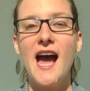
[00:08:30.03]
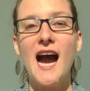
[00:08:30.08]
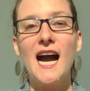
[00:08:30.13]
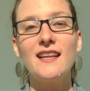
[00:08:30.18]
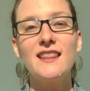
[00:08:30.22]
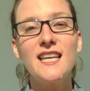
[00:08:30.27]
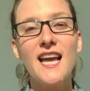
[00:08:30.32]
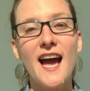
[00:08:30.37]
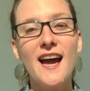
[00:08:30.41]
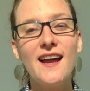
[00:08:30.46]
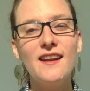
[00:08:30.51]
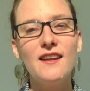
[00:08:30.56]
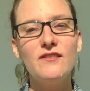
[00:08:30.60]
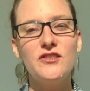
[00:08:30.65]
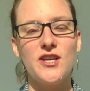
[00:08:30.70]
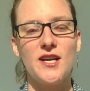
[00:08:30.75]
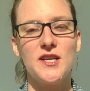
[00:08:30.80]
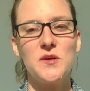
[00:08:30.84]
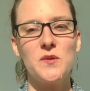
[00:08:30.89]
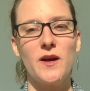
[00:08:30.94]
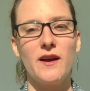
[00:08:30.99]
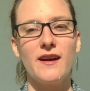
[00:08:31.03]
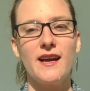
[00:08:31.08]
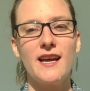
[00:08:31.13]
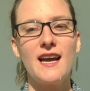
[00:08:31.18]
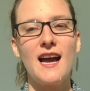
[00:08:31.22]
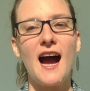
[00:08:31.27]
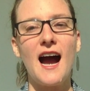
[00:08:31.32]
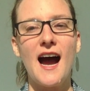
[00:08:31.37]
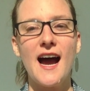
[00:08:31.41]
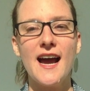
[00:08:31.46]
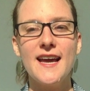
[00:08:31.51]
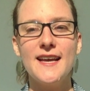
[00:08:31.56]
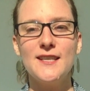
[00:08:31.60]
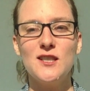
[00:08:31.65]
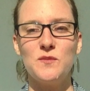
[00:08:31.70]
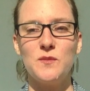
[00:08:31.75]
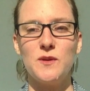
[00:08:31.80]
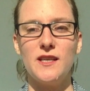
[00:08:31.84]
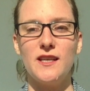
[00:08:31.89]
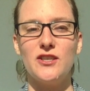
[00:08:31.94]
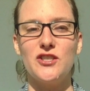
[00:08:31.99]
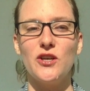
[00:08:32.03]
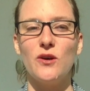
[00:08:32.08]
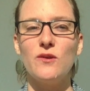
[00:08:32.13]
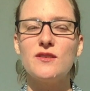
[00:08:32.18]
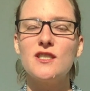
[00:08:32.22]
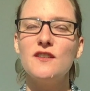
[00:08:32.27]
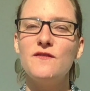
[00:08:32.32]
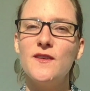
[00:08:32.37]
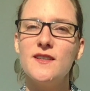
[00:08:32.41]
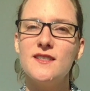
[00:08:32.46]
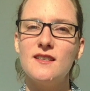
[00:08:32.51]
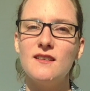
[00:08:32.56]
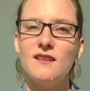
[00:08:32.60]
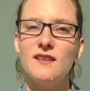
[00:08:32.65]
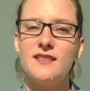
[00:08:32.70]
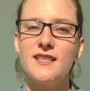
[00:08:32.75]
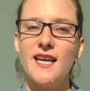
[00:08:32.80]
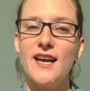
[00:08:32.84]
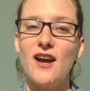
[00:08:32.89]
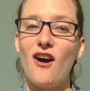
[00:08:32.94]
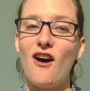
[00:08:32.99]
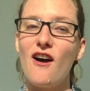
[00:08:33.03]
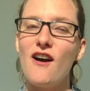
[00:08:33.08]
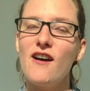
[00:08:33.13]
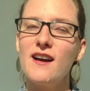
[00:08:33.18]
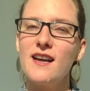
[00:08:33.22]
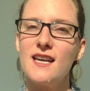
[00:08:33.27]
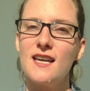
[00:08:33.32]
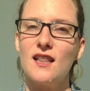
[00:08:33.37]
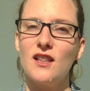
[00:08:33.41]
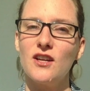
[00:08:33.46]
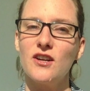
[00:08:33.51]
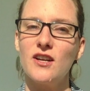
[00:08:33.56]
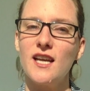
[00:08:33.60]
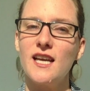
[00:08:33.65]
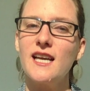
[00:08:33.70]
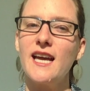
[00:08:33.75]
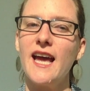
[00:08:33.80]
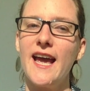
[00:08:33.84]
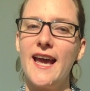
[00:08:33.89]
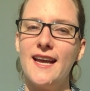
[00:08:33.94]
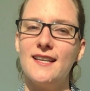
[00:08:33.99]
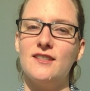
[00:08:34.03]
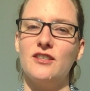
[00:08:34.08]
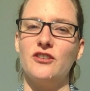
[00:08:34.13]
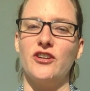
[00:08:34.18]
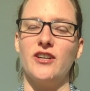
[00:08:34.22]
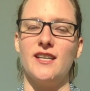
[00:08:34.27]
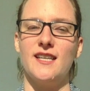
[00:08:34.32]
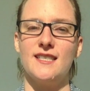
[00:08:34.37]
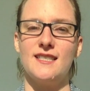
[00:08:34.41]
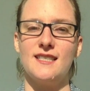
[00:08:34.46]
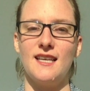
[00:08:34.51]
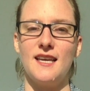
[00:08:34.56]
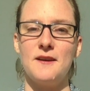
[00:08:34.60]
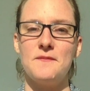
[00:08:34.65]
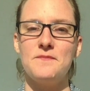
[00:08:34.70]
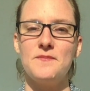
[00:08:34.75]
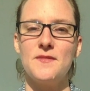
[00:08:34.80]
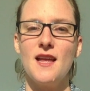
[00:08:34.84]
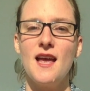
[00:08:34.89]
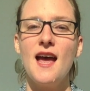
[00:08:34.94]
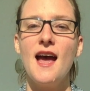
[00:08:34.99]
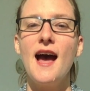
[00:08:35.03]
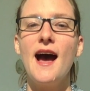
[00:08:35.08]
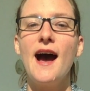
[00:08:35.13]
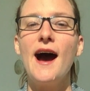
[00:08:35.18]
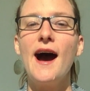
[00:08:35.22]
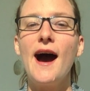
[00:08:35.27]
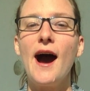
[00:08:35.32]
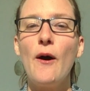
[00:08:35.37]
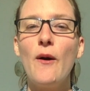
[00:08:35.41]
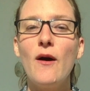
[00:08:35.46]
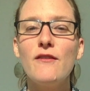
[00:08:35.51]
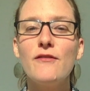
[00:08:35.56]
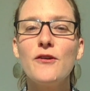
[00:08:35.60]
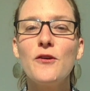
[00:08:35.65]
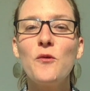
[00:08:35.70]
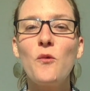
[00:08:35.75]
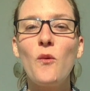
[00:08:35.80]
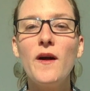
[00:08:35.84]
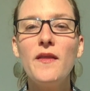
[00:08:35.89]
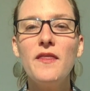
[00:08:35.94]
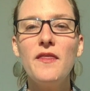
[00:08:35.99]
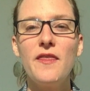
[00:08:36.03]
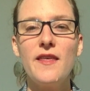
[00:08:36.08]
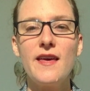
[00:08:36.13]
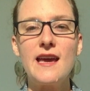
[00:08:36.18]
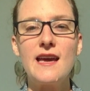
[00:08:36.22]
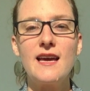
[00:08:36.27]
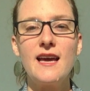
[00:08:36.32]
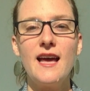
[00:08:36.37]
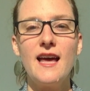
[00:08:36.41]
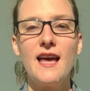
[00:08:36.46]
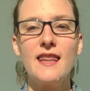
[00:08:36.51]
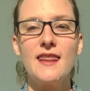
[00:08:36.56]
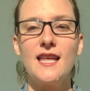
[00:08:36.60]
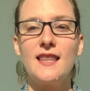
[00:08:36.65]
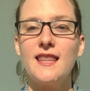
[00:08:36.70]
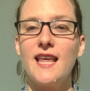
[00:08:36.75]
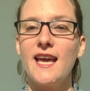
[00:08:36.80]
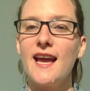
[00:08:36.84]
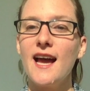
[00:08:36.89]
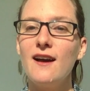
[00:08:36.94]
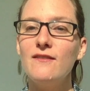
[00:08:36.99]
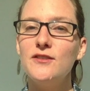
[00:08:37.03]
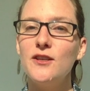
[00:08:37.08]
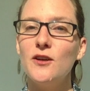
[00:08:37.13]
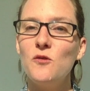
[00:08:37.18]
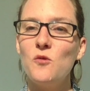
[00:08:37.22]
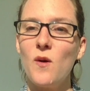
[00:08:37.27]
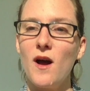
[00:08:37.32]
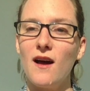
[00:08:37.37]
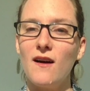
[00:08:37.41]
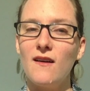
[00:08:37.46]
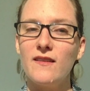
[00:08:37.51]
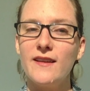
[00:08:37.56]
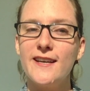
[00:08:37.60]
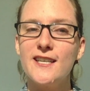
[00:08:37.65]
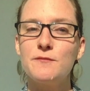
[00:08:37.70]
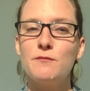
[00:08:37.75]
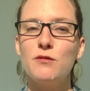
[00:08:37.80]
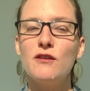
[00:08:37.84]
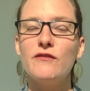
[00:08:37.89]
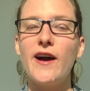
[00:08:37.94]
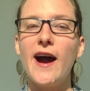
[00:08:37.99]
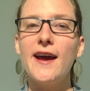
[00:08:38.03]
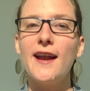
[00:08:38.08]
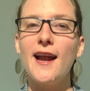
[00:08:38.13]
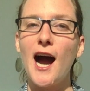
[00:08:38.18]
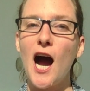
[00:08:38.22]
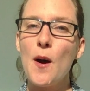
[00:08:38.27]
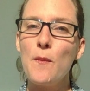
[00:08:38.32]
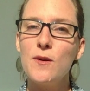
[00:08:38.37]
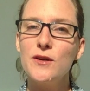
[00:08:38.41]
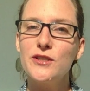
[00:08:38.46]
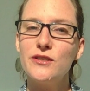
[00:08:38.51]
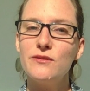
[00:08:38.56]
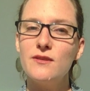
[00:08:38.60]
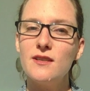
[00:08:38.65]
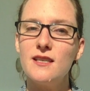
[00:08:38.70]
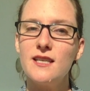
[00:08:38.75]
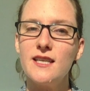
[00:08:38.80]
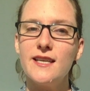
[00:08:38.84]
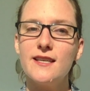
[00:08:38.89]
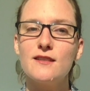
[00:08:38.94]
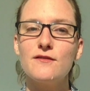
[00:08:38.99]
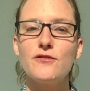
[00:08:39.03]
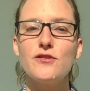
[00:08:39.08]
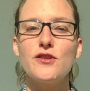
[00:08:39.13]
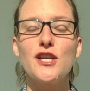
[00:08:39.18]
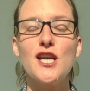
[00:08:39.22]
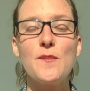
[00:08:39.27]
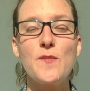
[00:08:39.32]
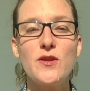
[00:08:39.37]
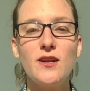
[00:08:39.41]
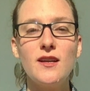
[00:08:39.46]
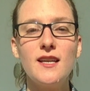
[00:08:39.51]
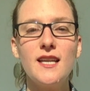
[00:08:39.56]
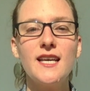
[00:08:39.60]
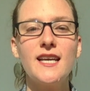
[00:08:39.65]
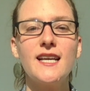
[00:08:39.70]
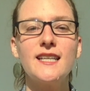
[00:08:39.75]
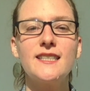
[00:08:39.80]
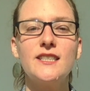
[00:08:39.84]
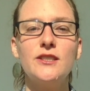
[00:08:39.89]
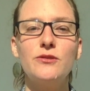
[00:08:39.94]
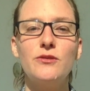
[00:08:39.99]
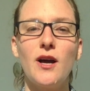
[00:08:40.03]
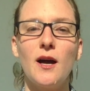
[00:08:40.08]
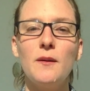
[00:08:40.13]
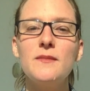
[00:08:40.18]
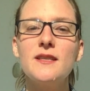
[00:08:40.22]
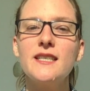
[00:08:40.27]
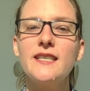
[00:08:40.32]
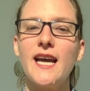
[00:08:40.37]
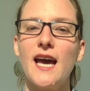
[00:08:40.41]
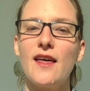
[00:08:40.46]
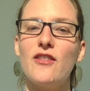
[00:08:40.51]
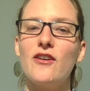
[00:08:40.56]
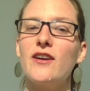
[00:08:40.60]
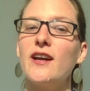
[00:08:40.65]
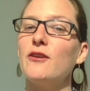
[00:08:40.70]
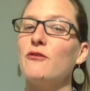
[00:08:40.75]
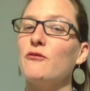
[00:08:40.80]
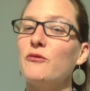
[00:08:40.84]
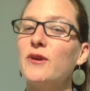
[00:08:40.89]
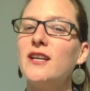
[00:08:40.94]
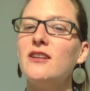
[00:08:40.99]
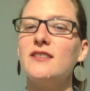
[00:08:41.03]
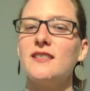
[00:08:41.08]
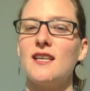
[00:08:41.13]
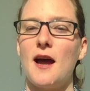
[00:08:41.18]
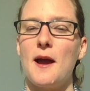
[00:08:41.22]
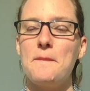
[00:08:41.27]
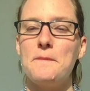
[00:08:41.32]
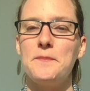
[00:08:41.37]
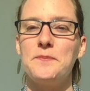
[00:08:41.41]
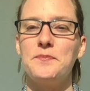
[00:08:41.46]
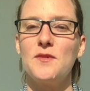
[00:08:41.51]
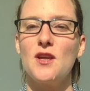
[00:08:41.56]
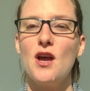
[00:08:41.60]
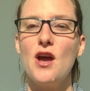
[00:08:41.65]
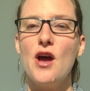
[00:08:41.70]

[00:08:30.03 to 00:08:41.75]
At the end of January, ISB chose to facilitate our e learning asynchronously. However, one thing that they have done well is provide opportunities for the community to come together in real time.